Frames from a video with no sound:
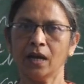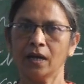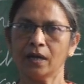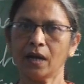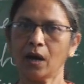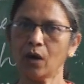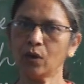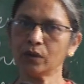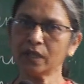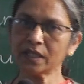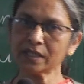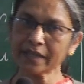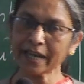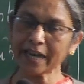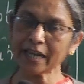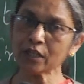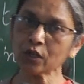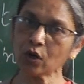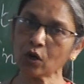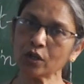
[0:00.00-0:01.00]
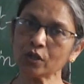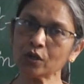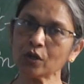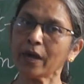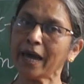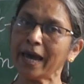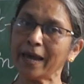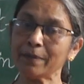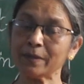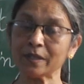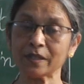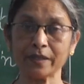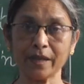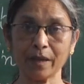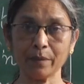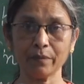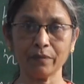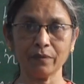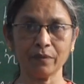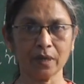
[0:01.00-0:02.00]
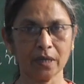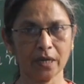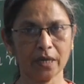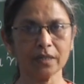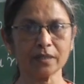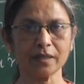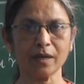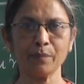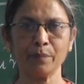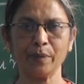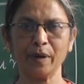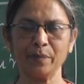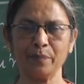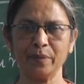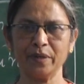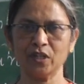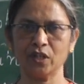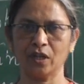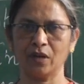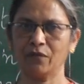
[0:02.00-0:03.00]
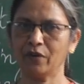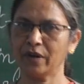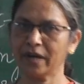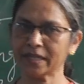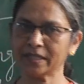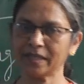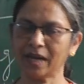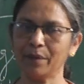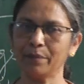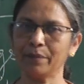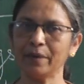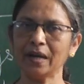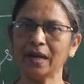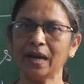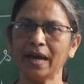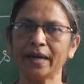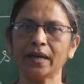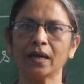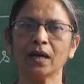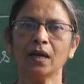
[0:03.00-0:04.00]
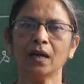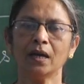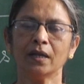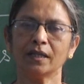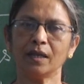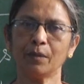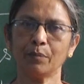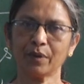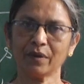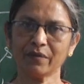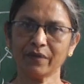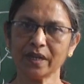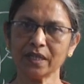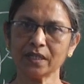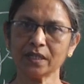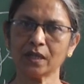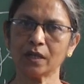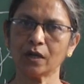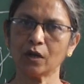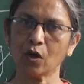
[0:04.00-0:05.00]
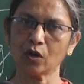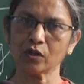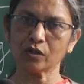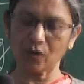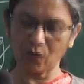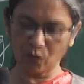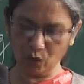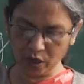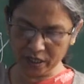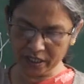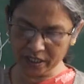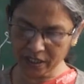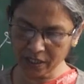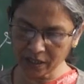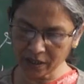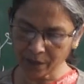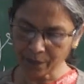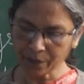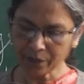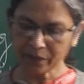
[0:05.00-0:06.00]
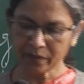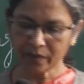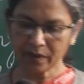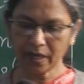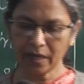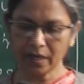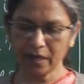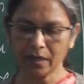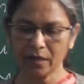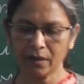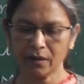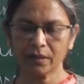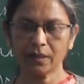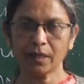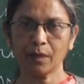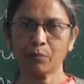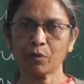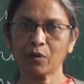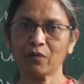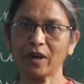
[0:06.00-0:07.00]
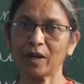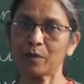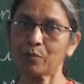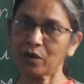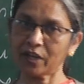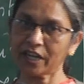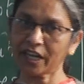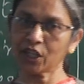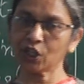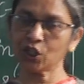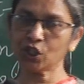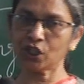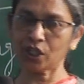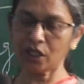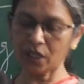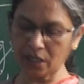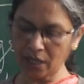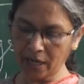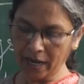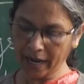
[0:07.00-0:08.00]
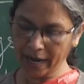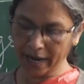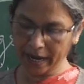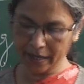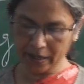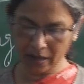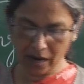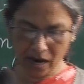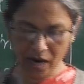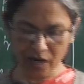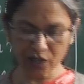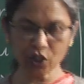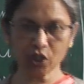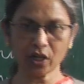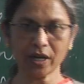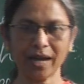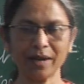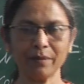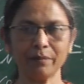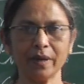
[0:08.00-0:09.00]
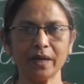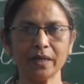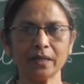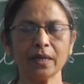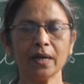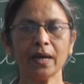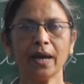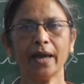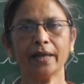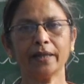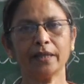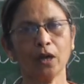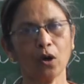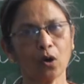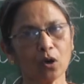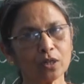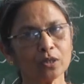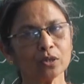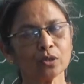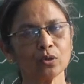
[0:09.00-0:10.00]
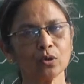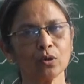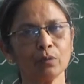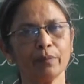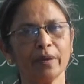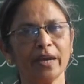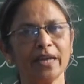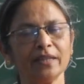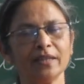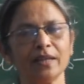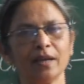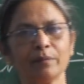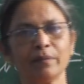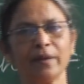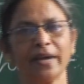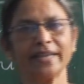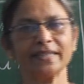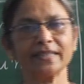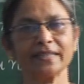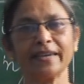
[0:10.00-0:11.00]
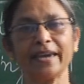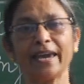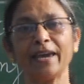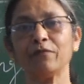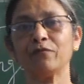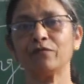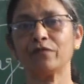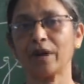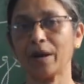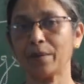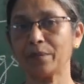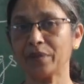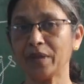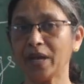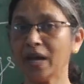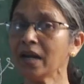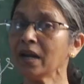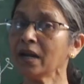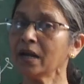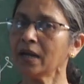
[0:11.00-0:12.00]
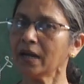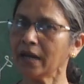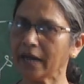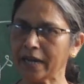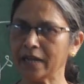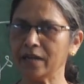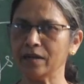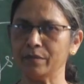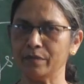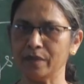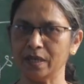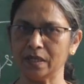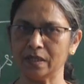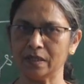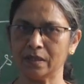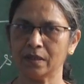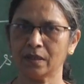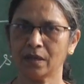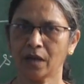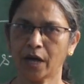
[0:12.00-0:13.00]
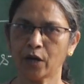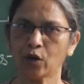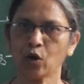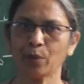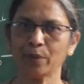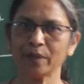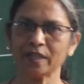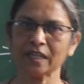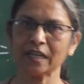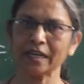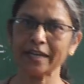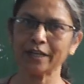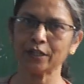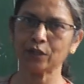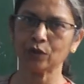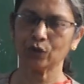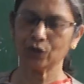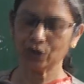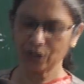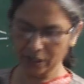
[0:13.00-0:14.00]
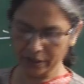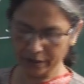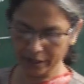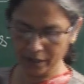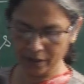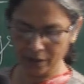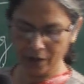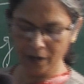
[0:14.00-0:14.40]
Now, the scales also helps them in some purpose. For example, like they prevent loss of water, then they provide protection and harsh climate, and they also make them escape from their enemies. I hope it's clear to you, children.